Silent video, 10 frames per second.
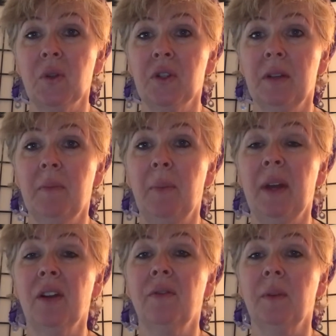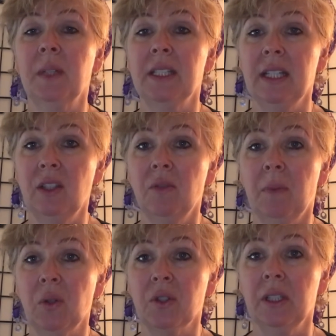motion but better from continued
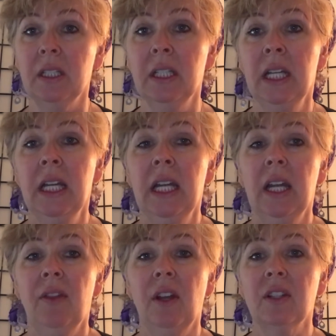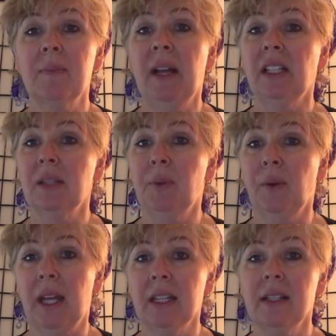motion. There's Bellus
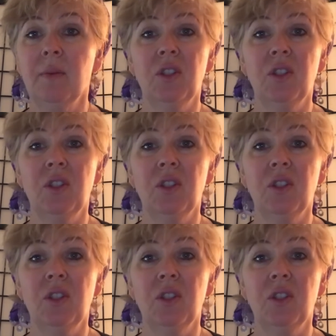perennis,